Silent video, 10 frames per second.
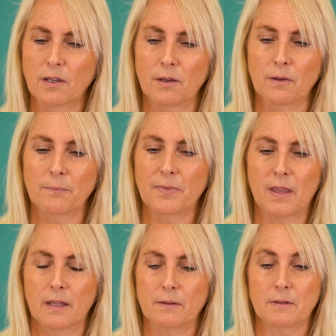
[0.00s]
you,
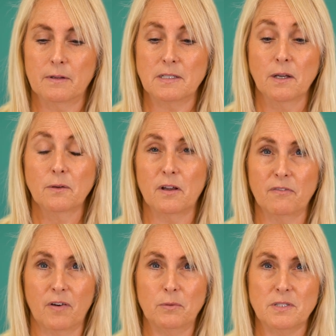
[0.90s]
I don't know
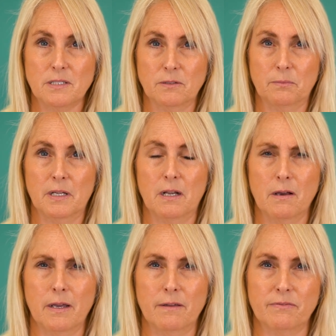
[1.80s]
if I would still be
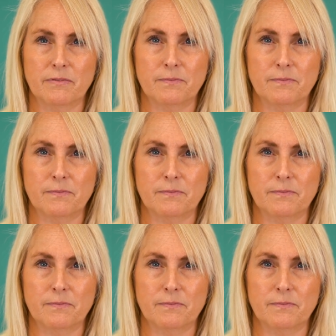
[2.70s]
alive.